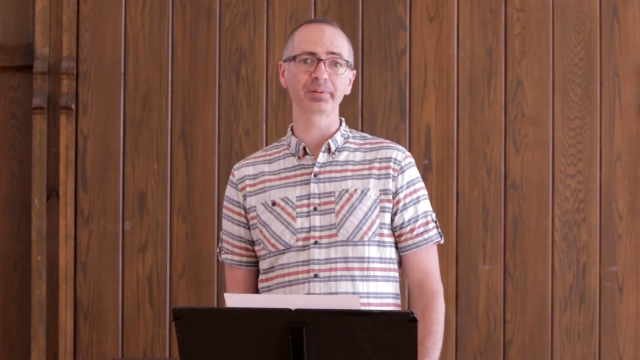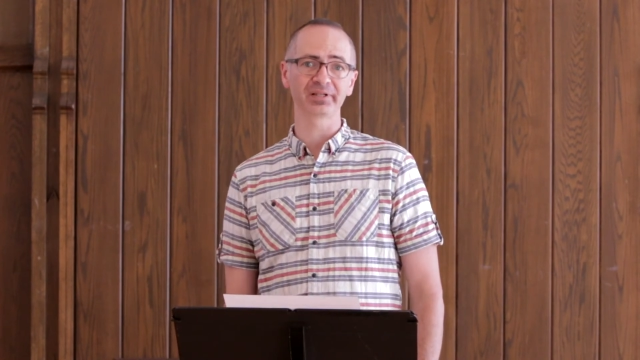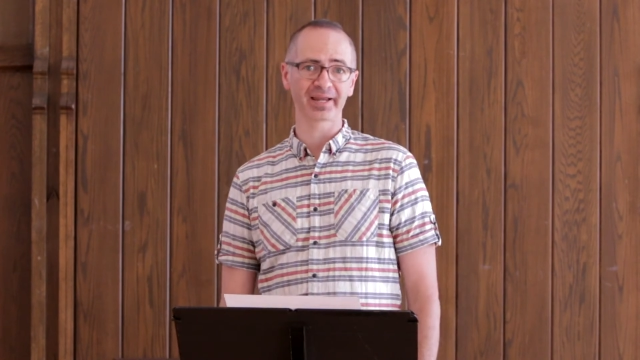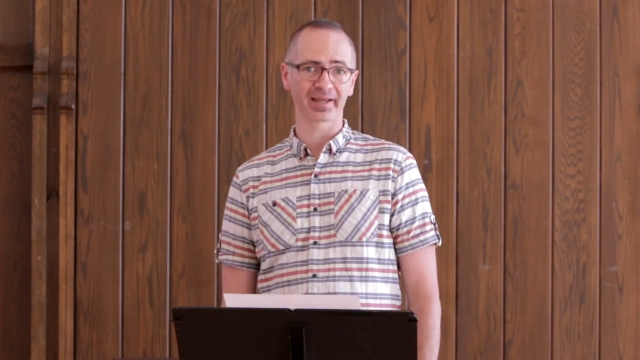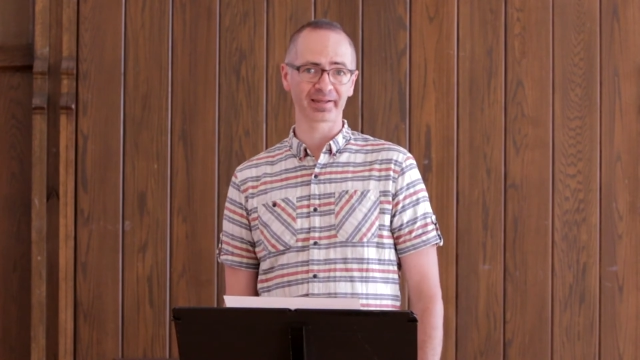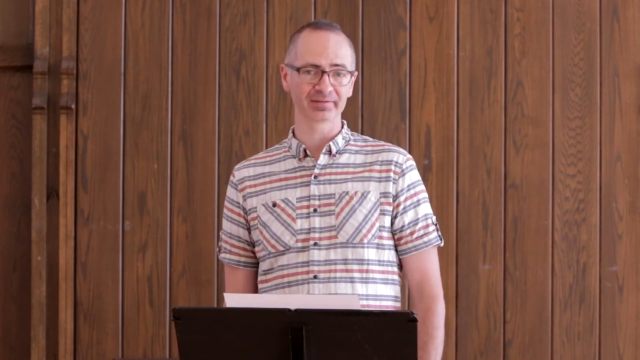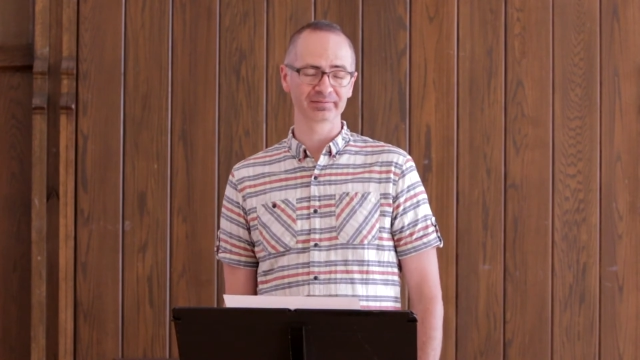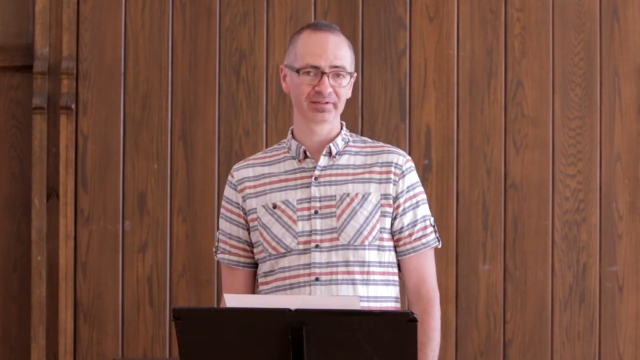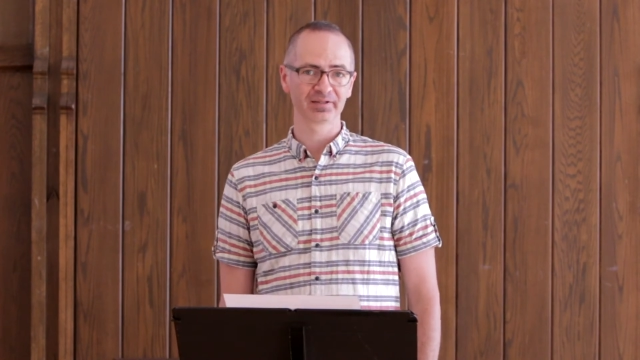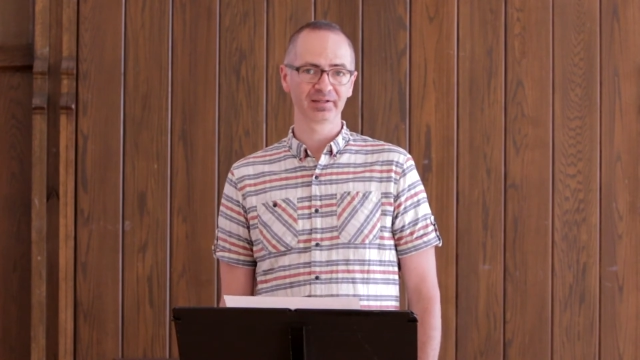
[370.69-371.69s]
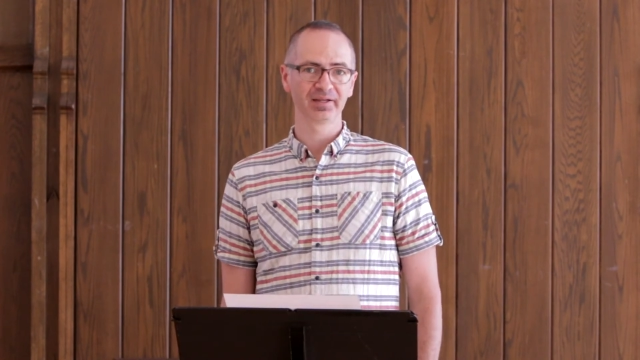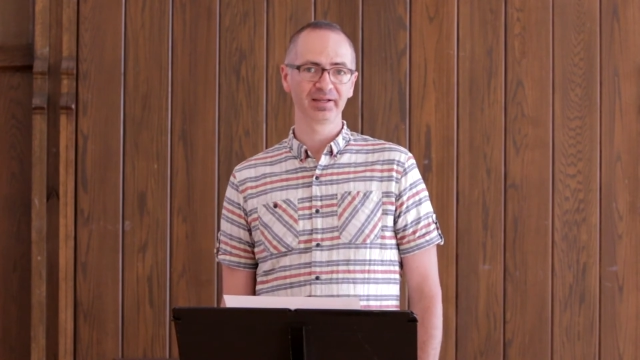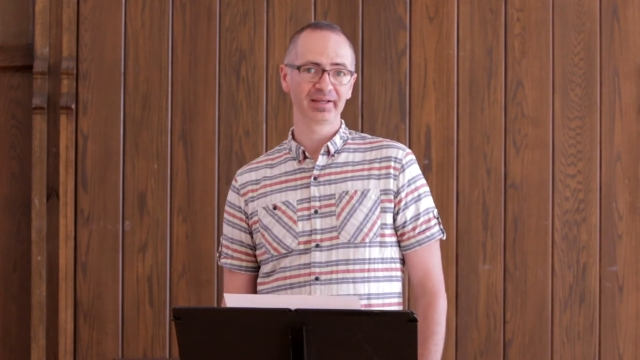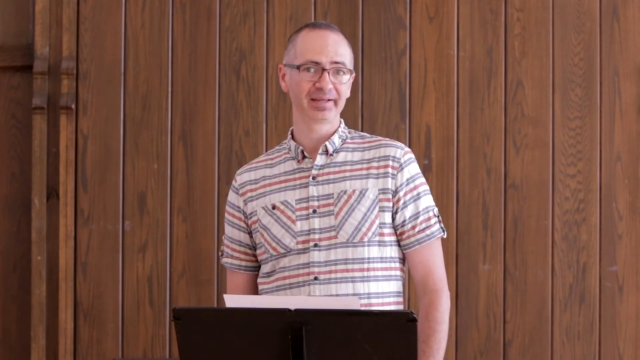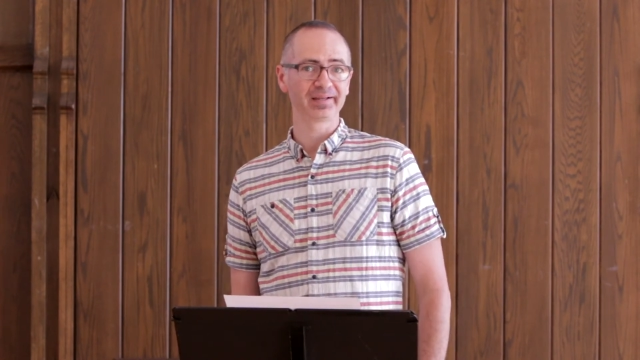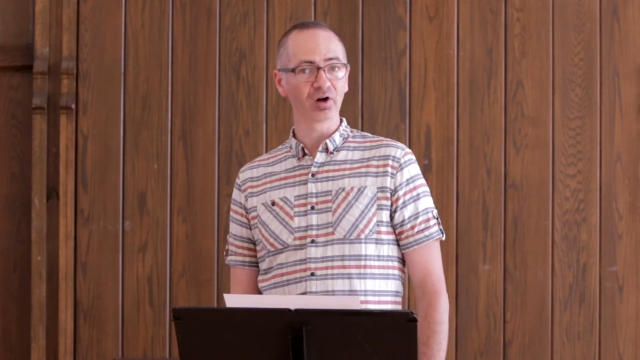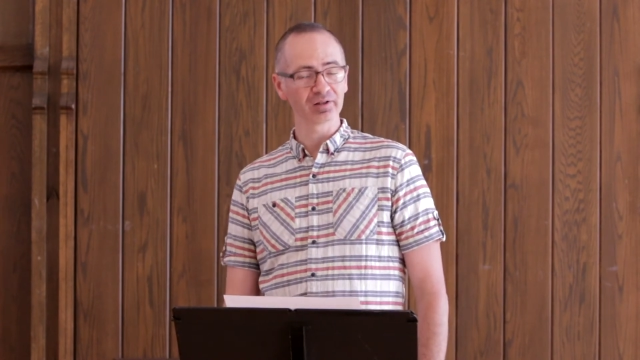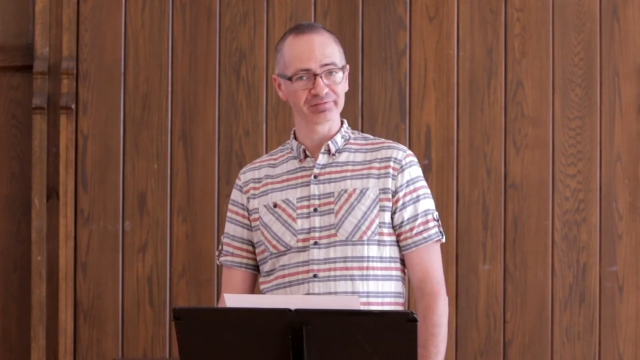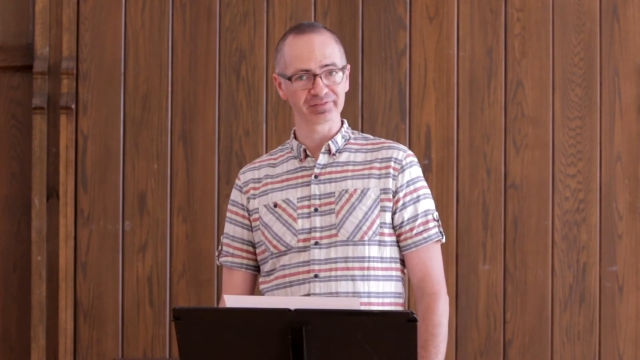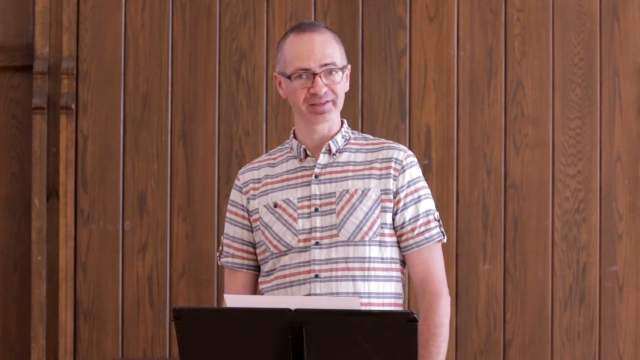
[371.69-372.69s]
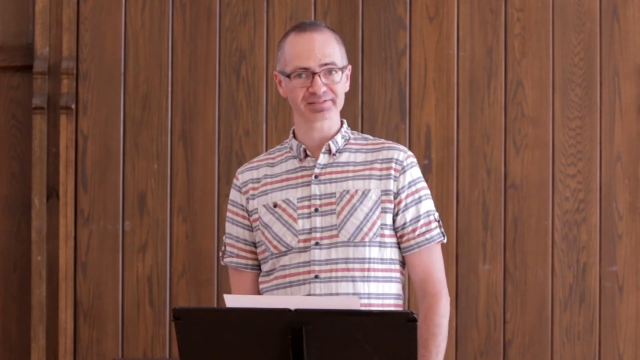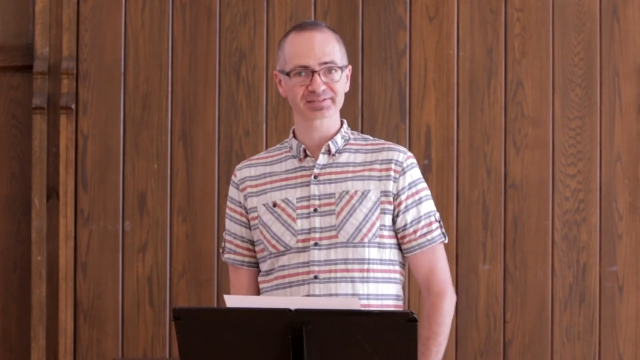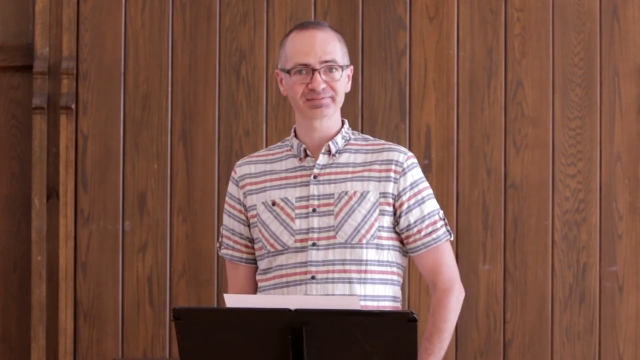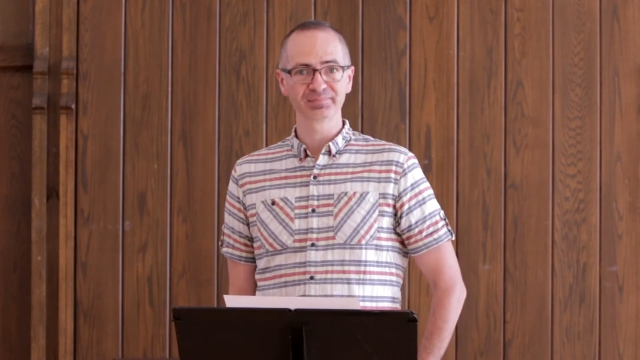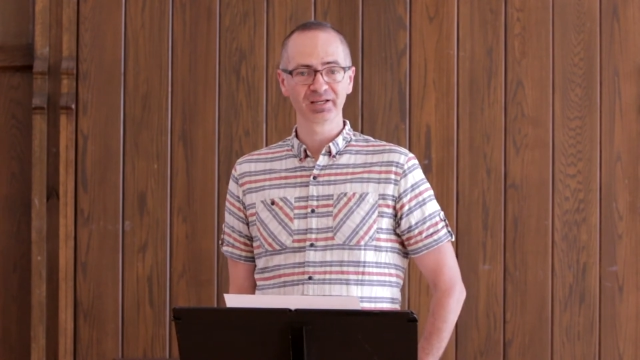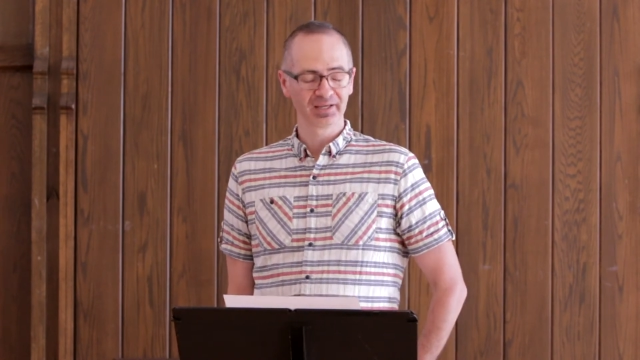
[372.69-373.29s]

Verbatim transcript: plan in all of this?